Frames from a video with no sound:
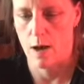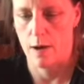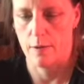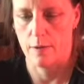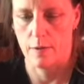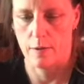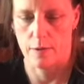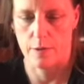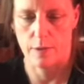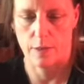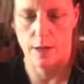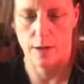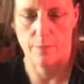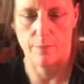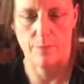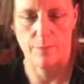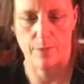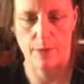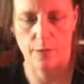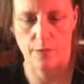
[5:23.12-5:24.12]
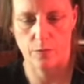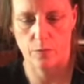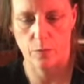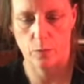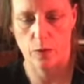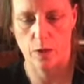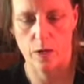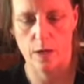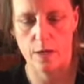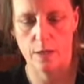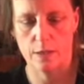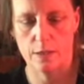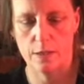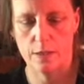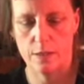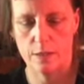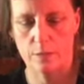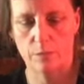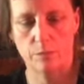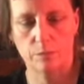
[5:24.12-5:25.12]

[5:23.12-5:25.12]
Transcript: Good, yeah, that's worked.